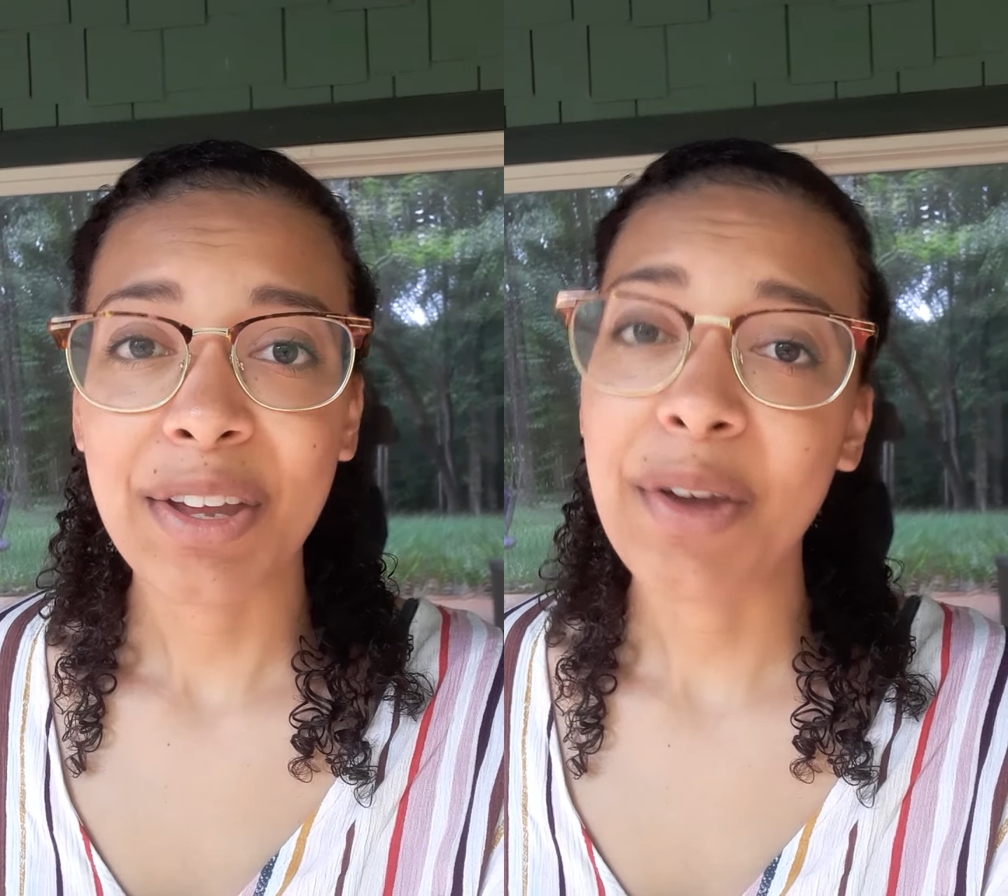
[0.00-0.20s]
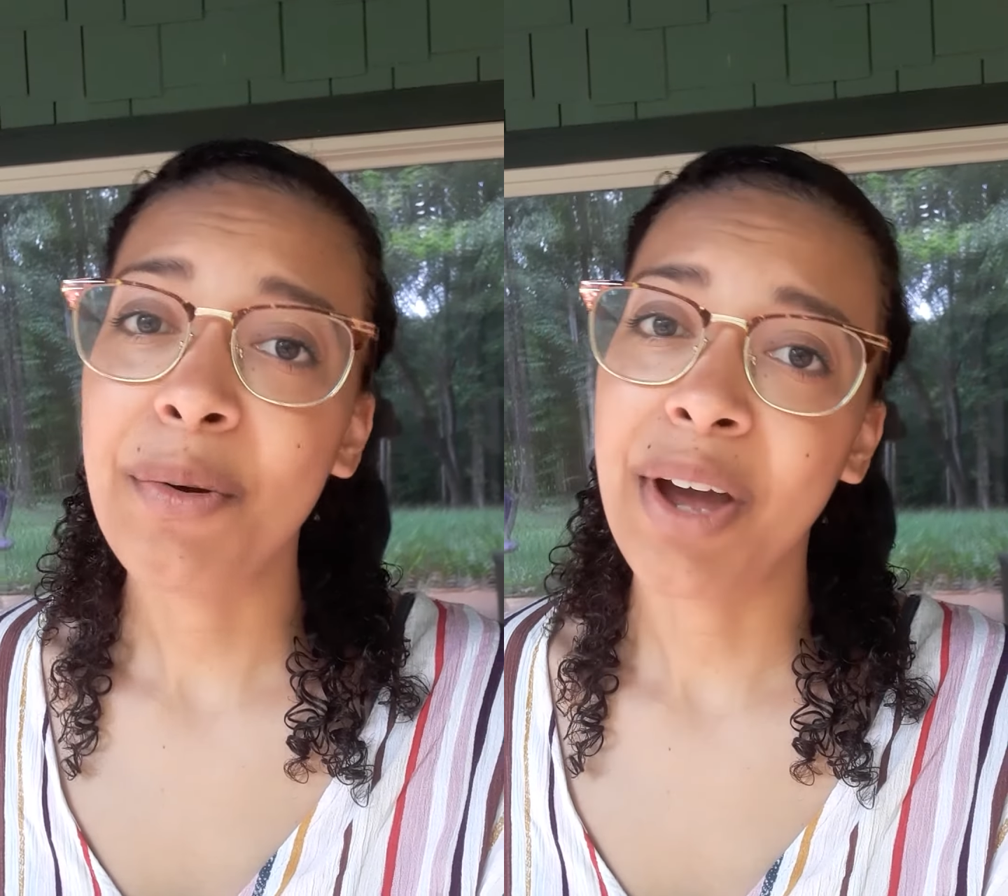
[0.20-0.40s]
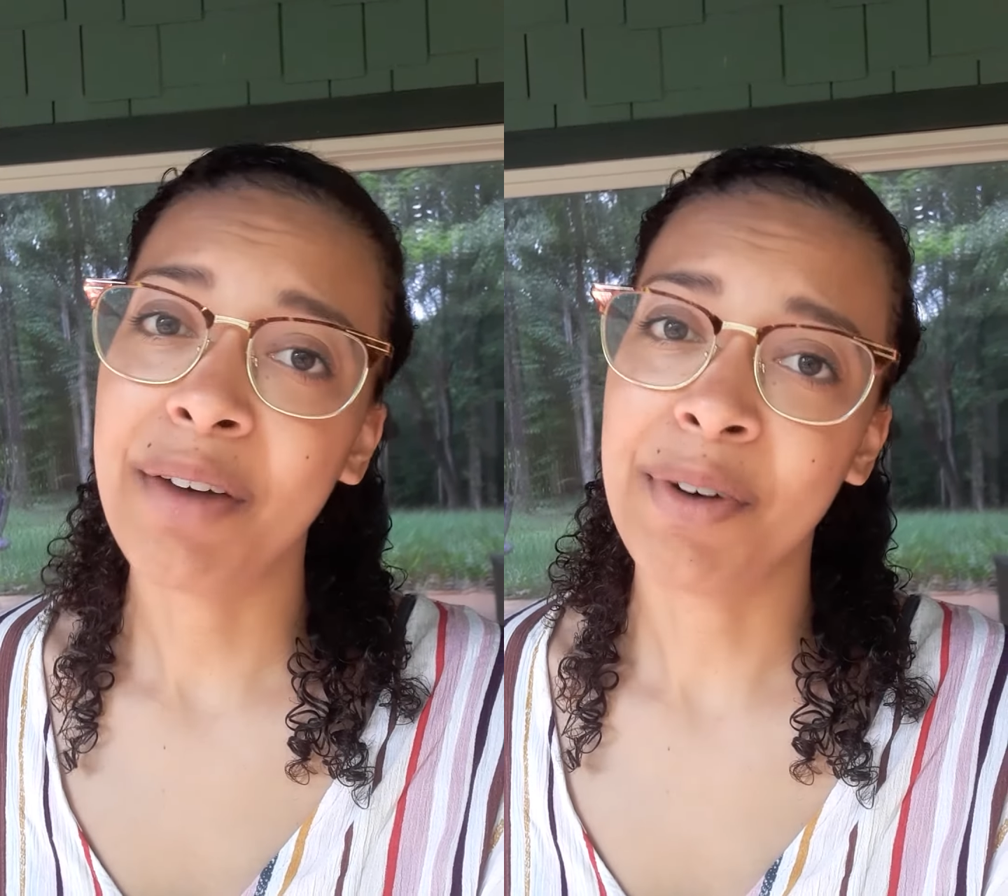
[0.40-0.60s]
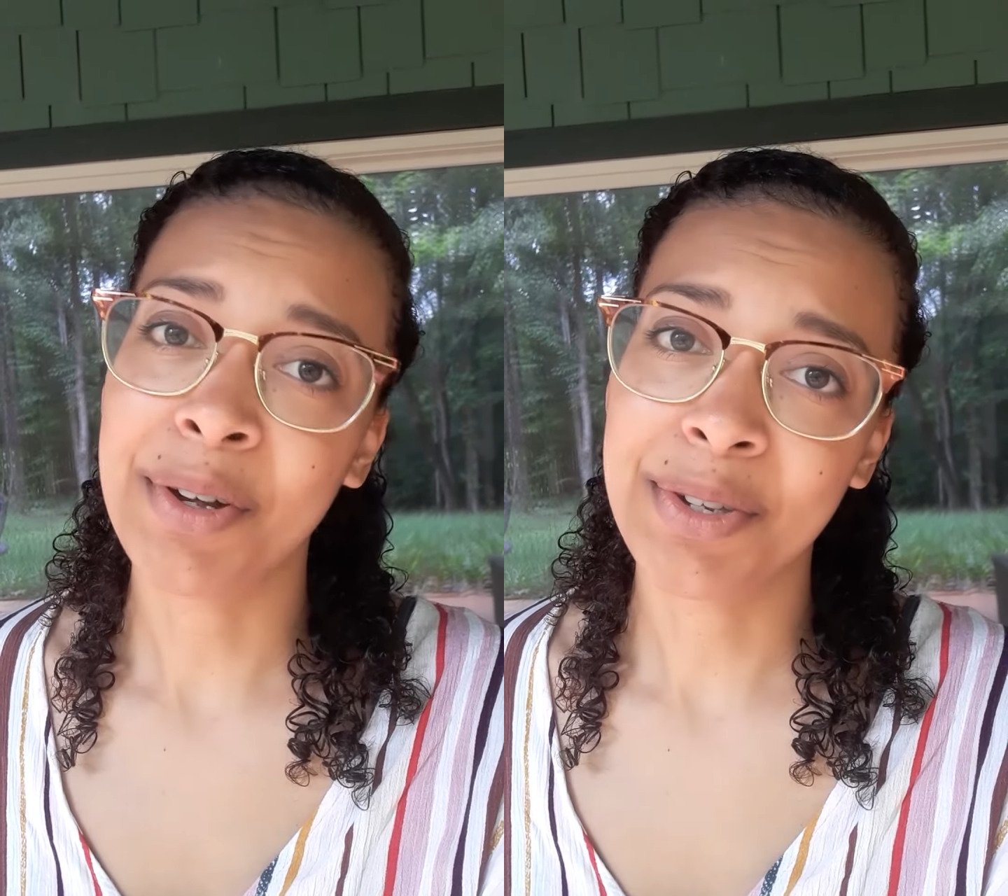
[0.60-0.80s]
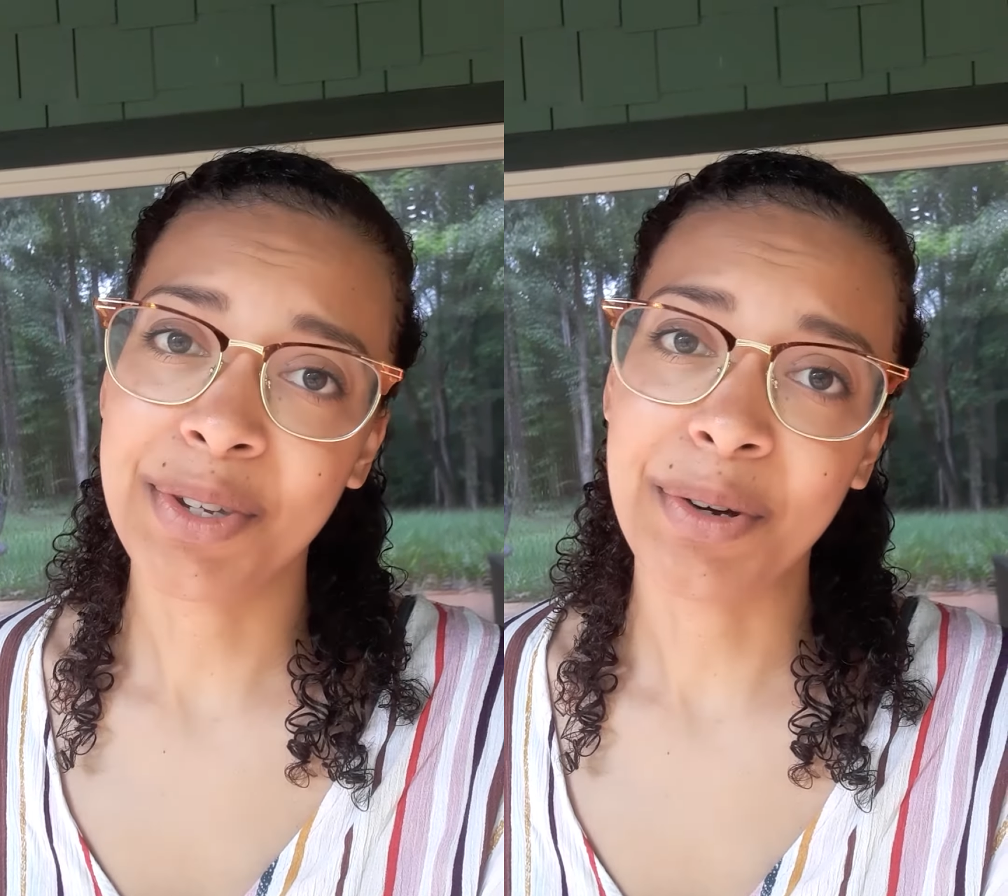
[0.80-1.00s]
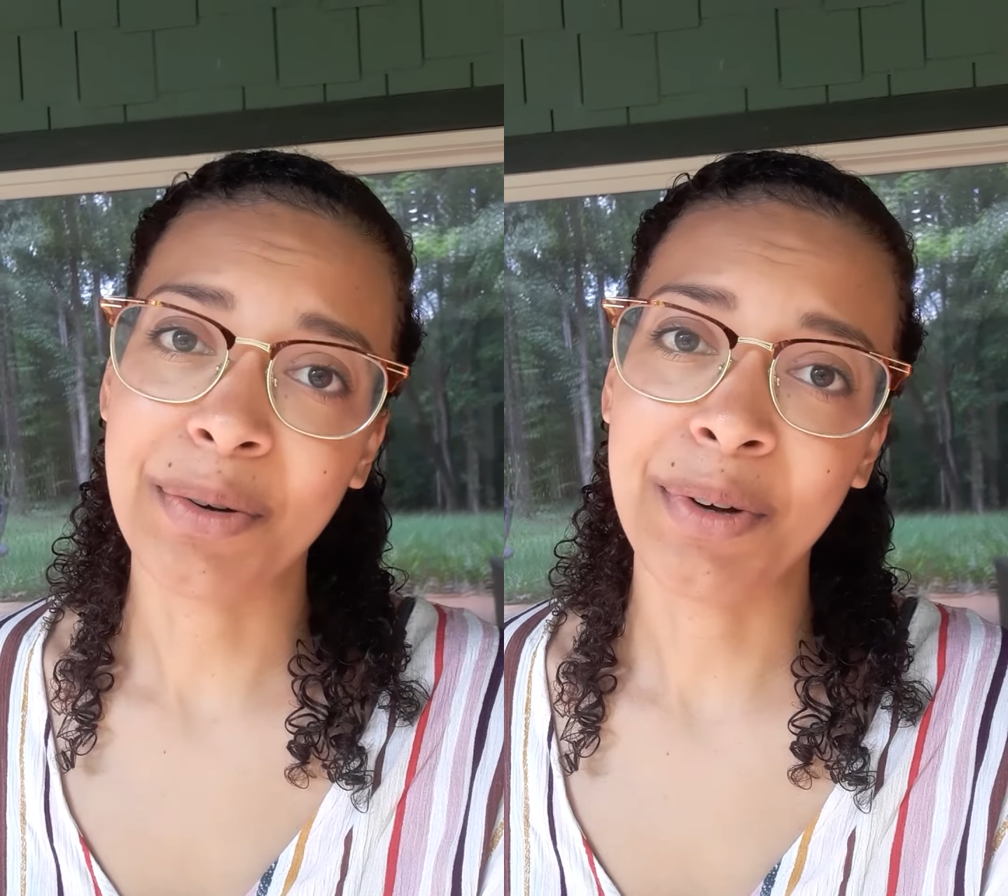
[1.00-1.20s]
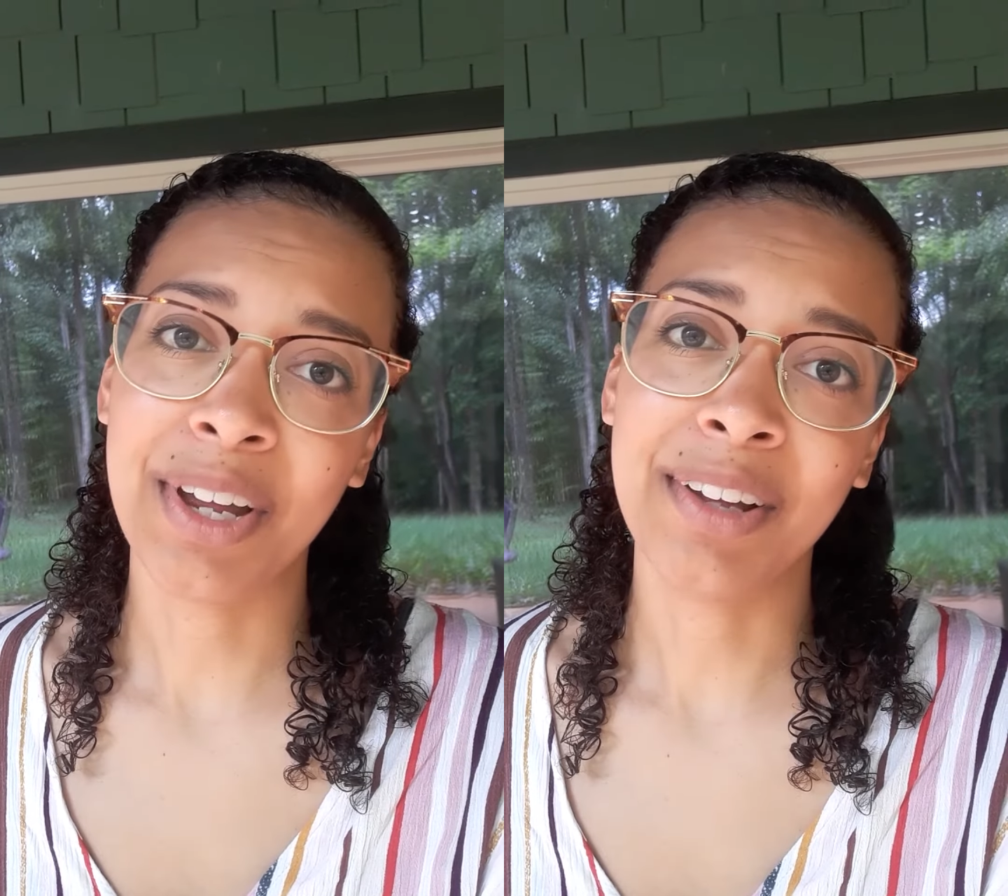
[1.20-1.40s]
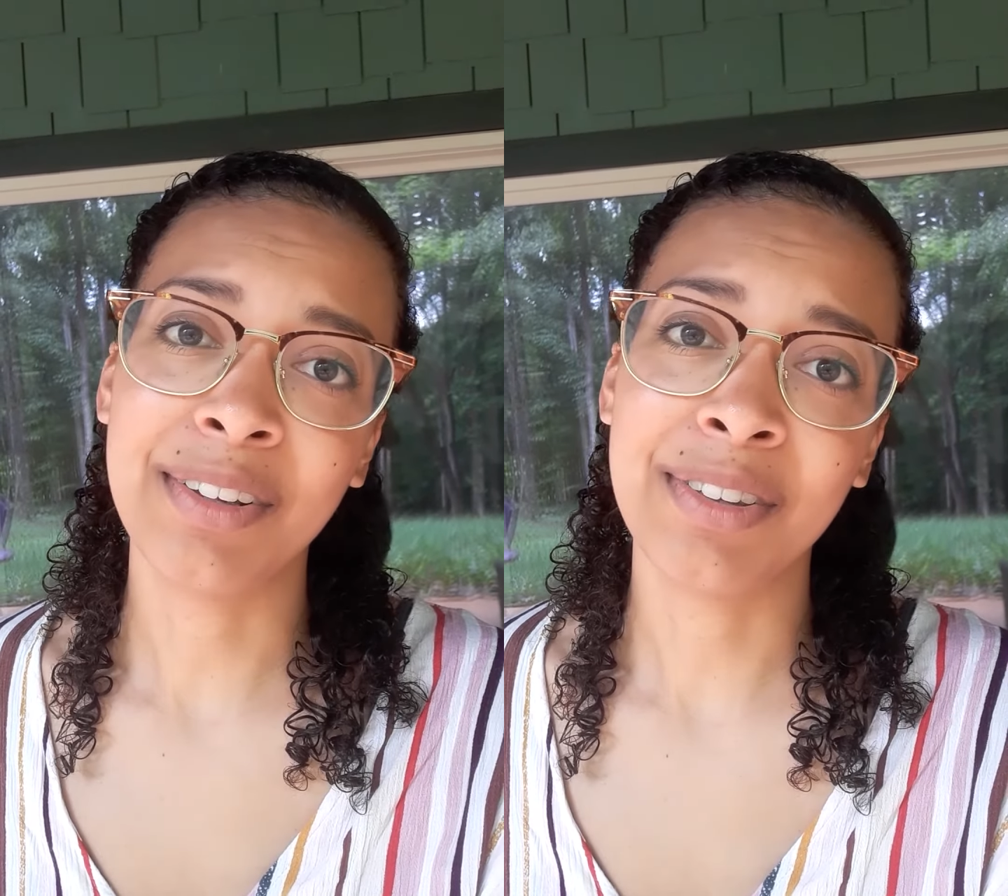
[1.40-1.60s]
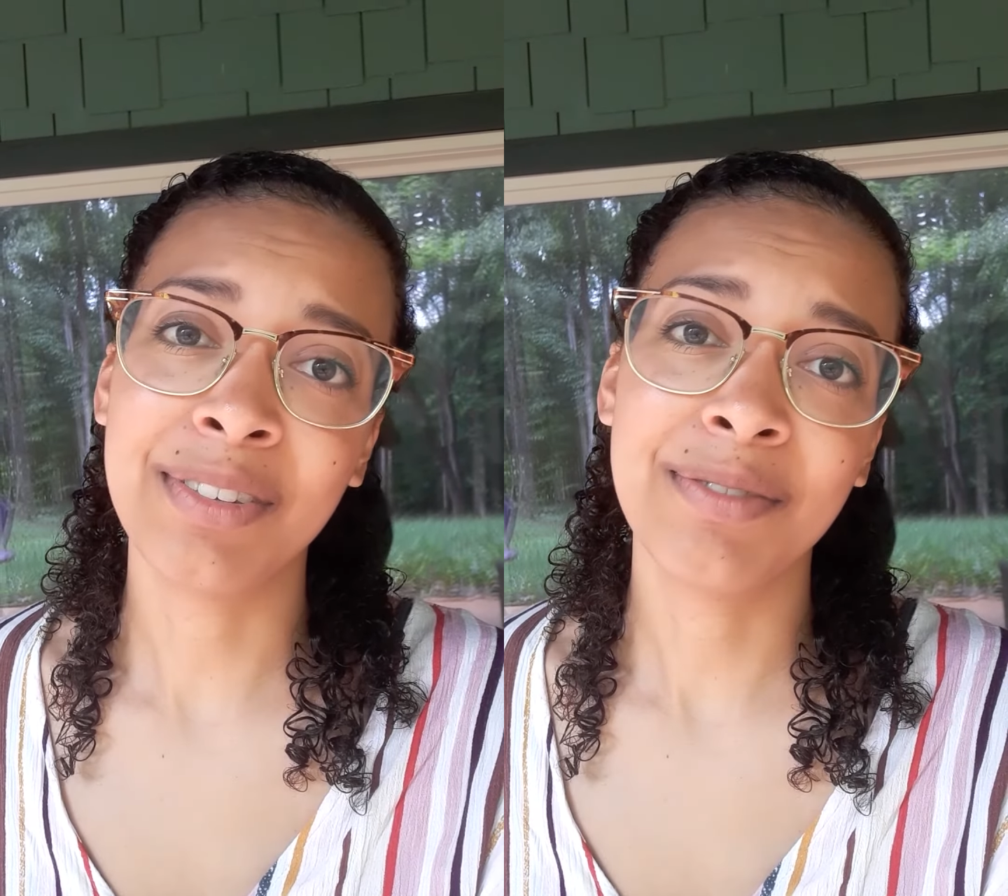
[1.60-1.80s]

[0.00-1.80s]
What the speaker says: you have also, and